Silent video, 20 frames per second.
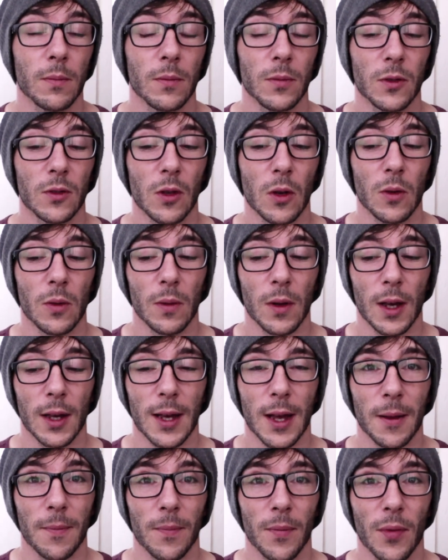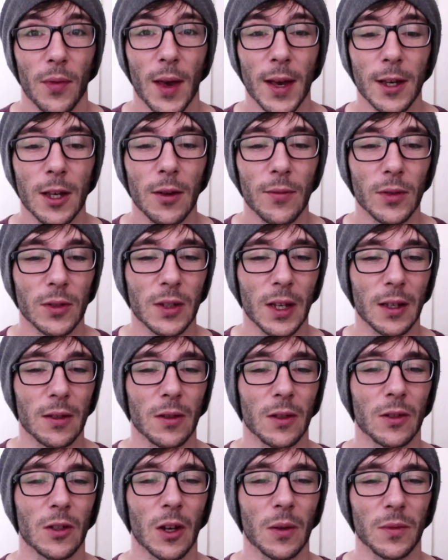So again, thank you for taking
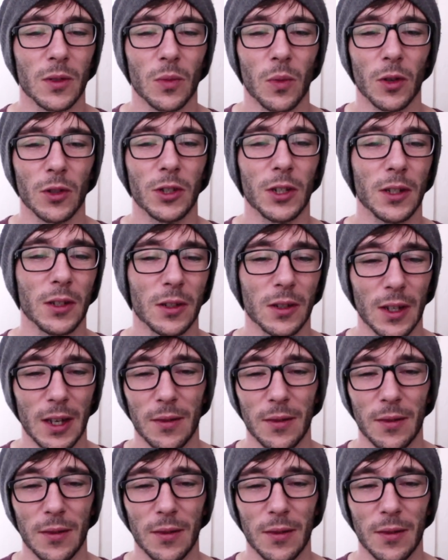the time to watch this,